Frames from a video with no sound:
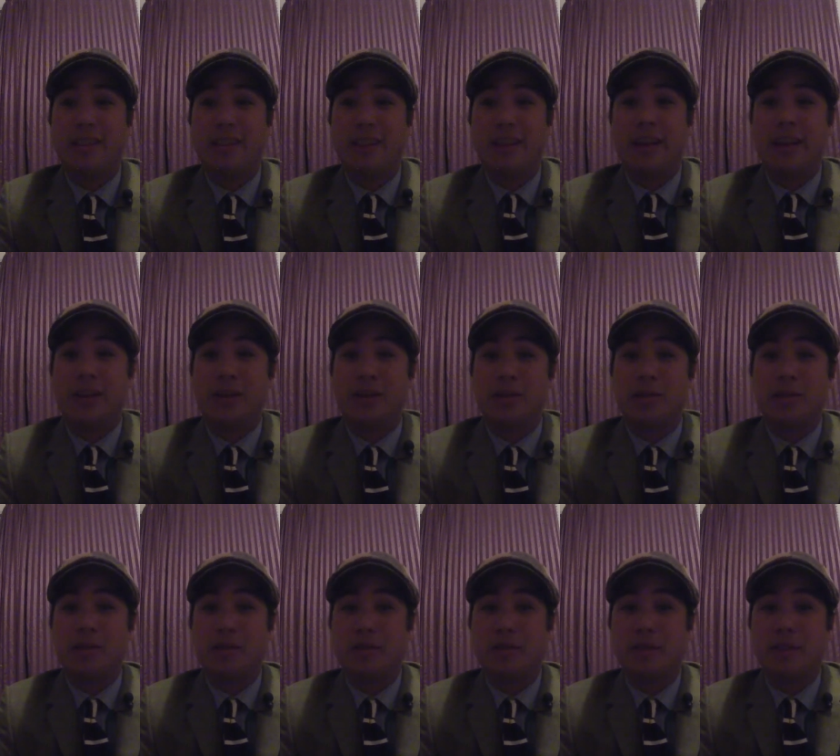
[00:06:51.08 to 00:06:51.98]
the head
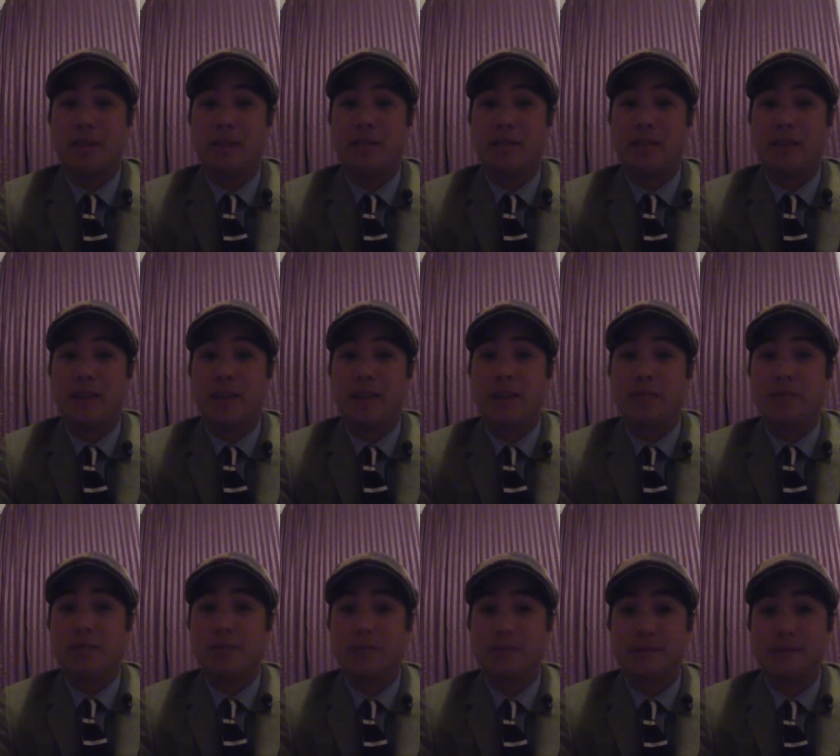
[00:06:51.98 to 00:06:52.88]
coach of the Philadelphia
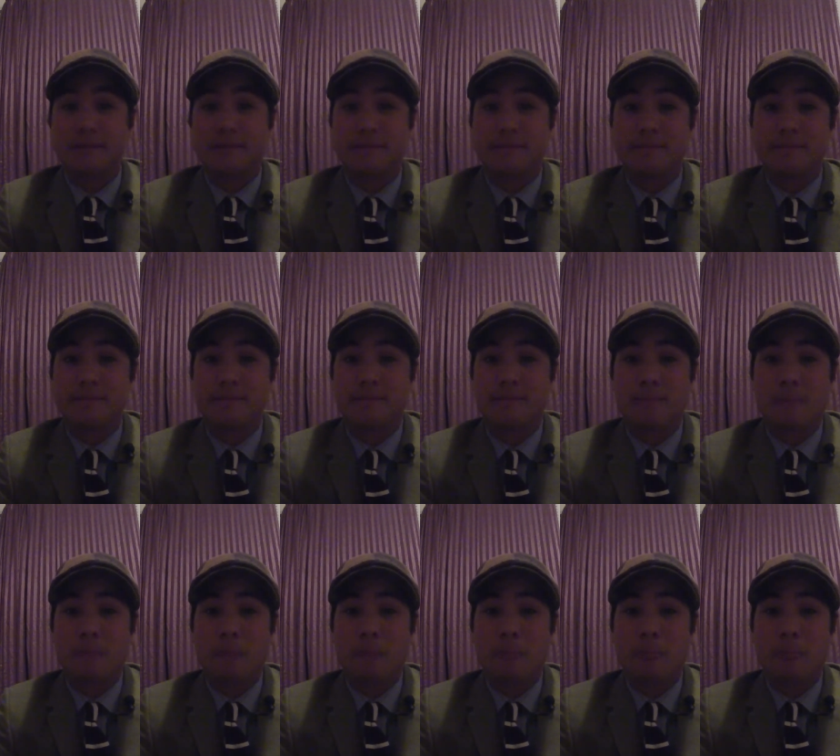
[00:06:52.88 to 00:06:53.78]
Eagles.
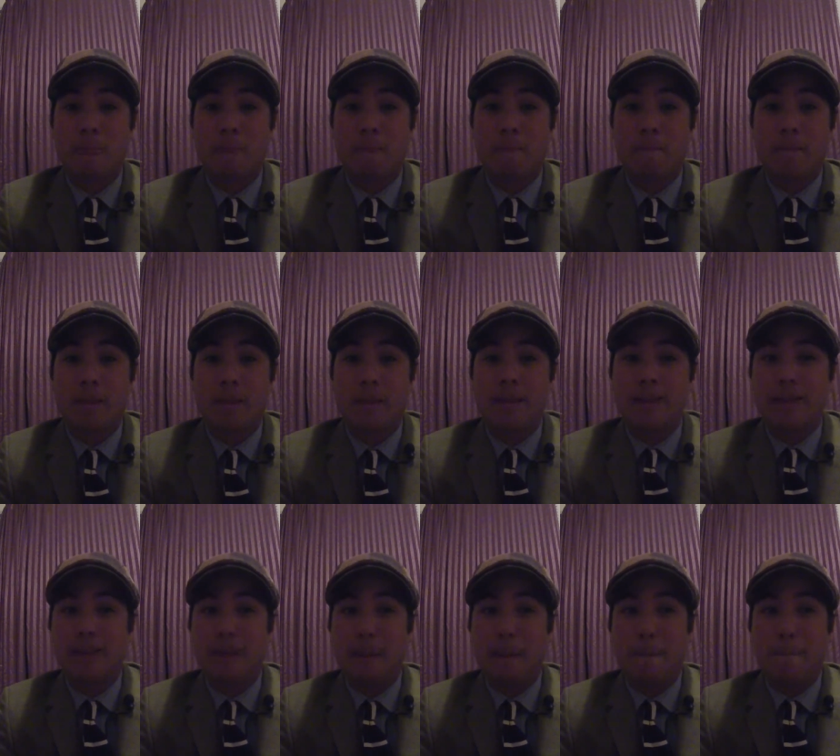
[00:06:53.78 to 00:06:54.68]

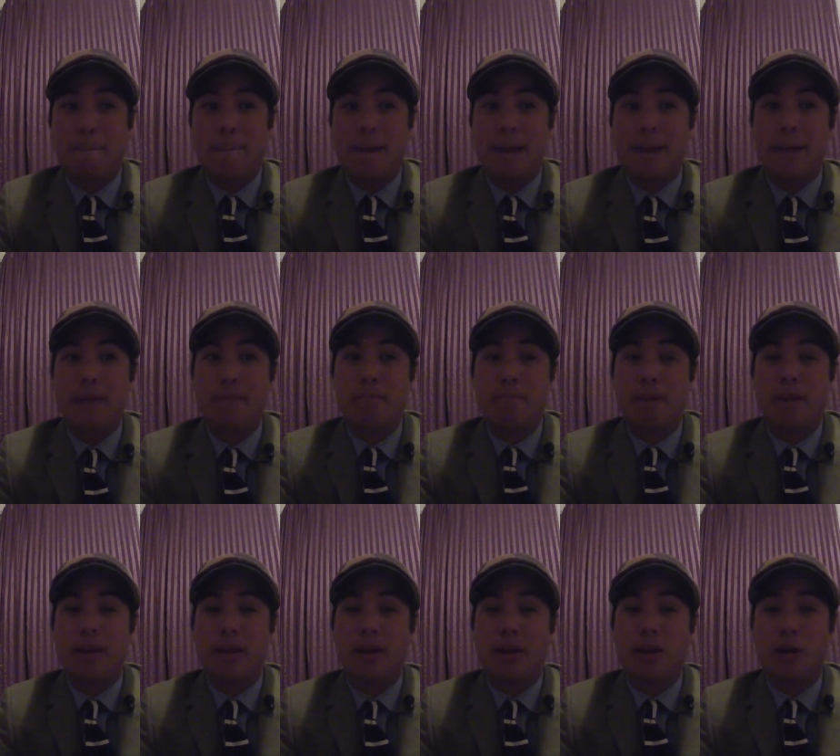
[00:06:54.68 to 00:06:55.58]
That's a big,
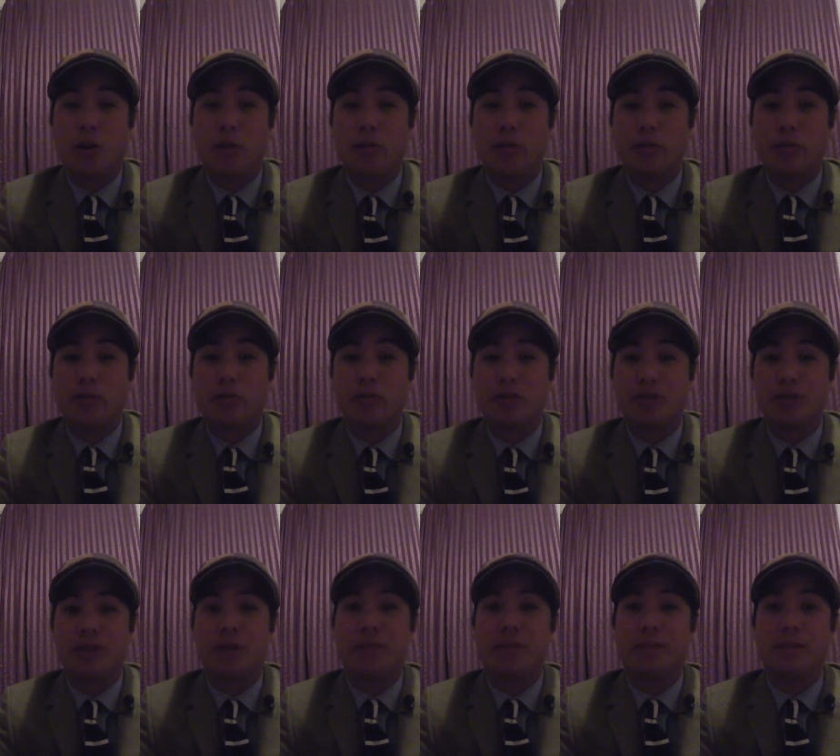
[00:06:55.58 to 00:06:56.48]
big cultural
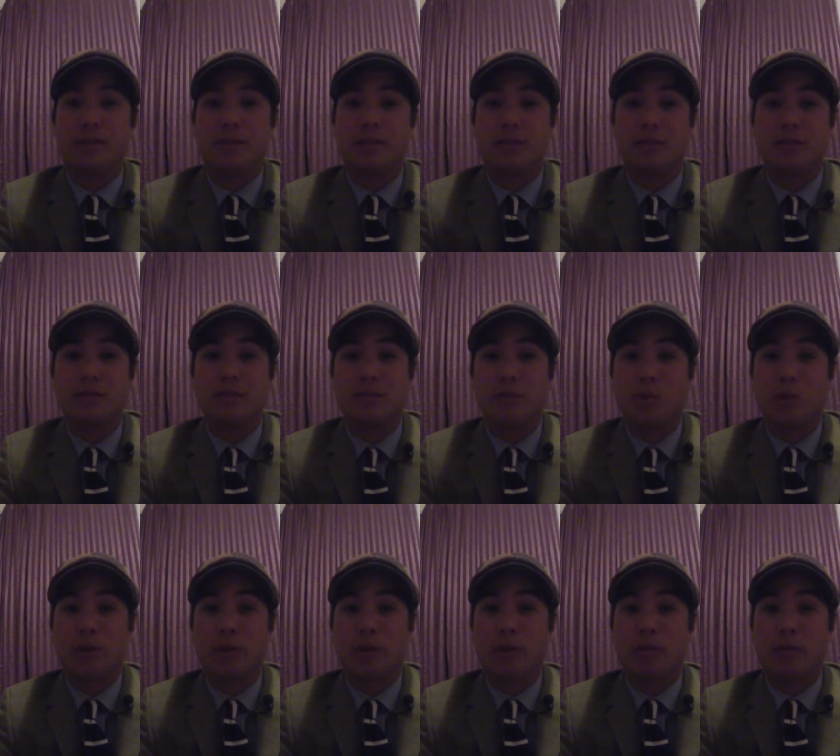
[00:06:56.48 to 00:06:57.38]
shift in terms of
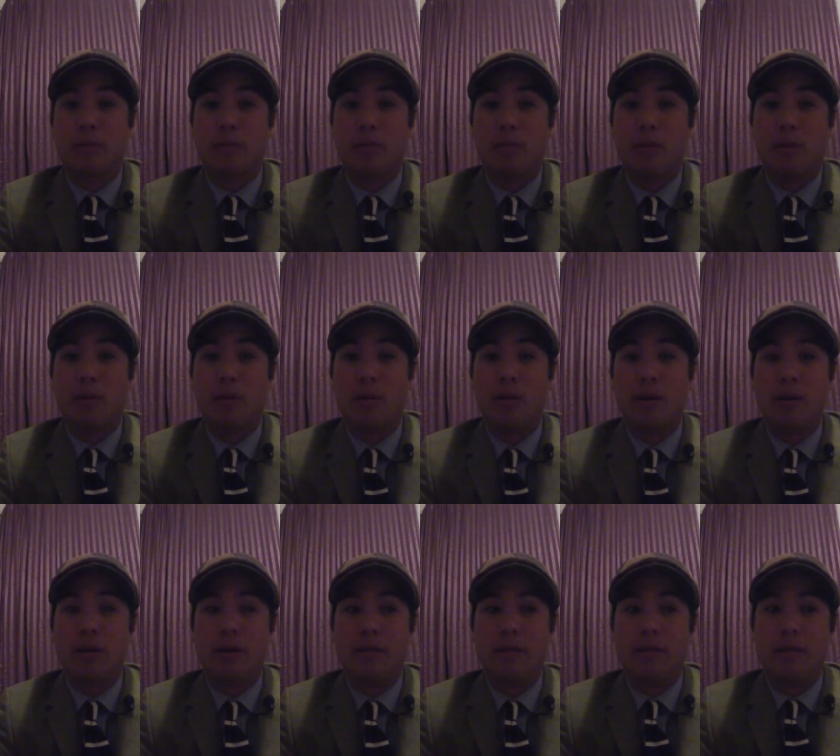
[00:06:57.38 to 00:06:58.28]
Oregon football
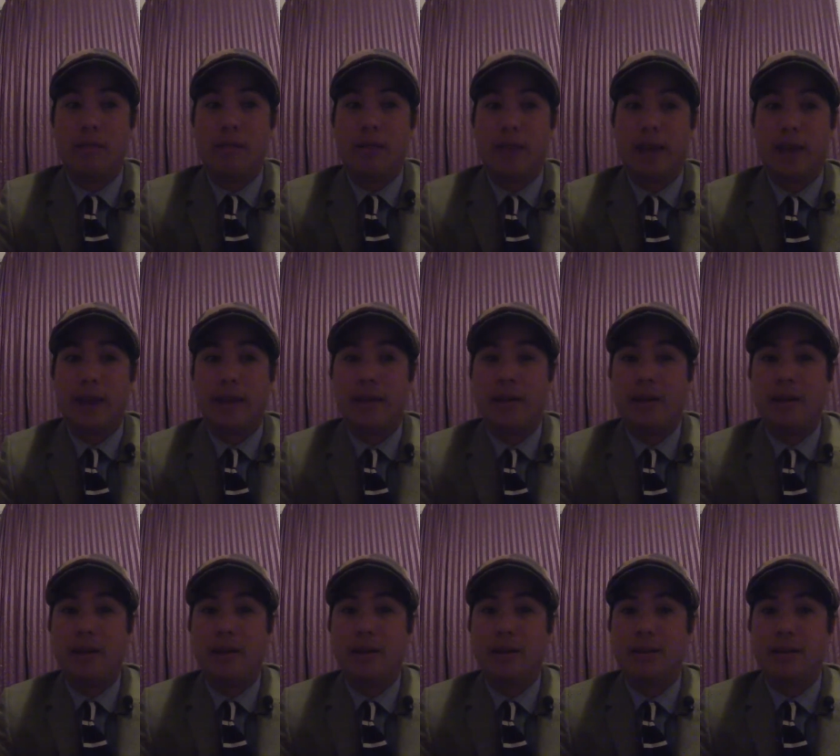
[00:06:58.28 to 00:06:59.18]
from then
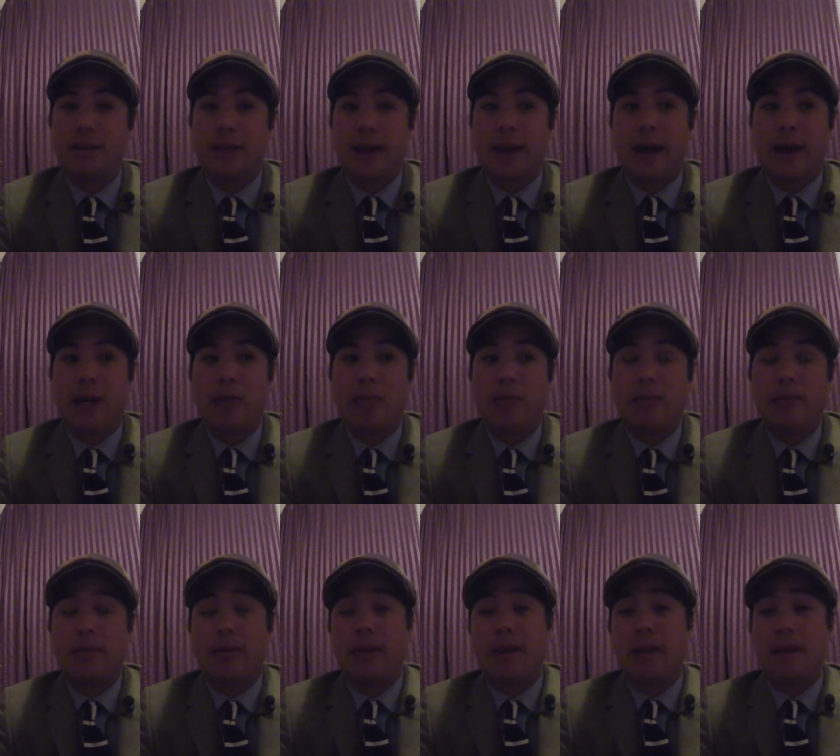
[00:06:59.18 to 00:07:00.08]
to now.
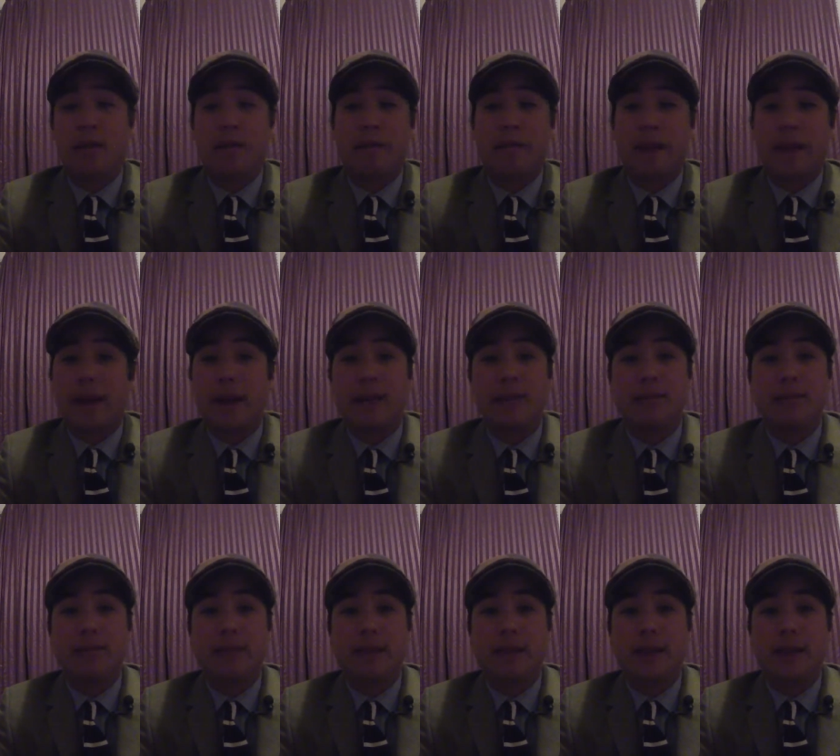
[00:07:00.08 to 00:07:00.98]
And there are
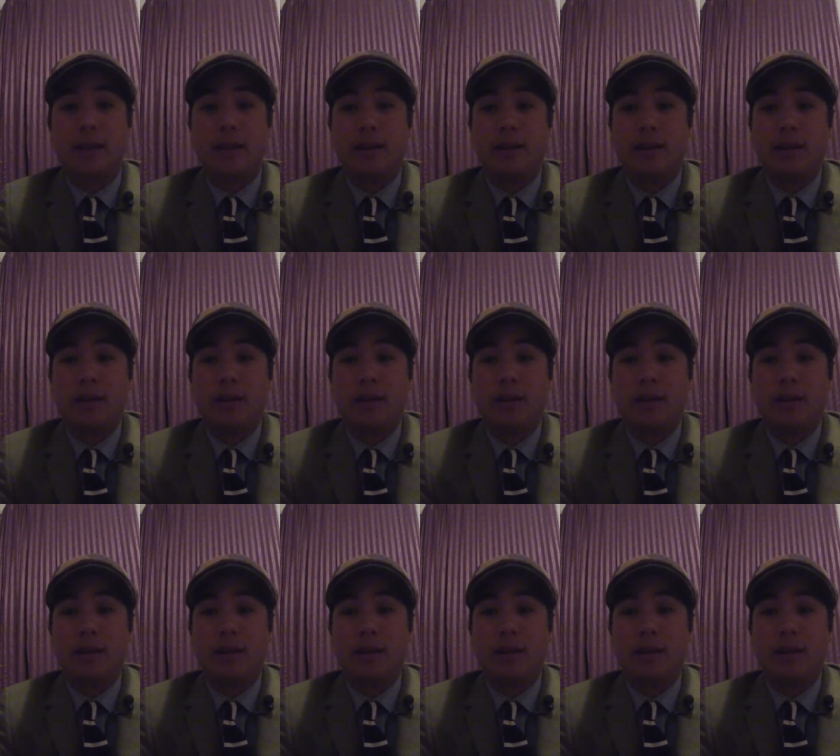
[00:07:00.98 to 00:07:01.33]
fans that,